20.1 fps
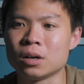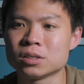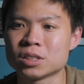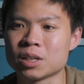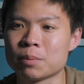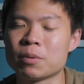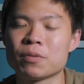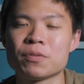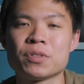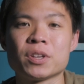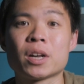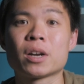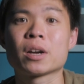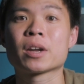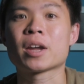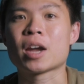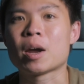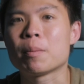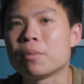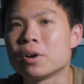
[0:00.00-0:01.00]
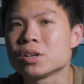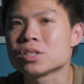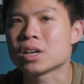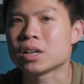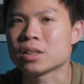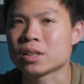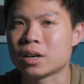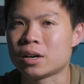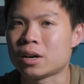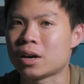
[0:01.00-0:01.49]
some of the other cameras
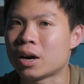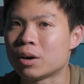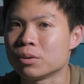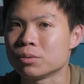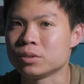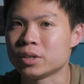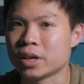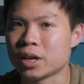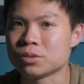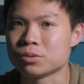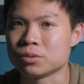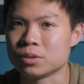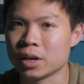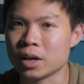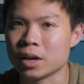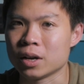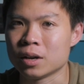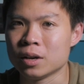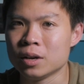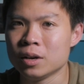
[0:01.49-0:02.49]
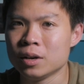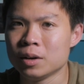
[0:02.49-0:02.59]
that are out there today,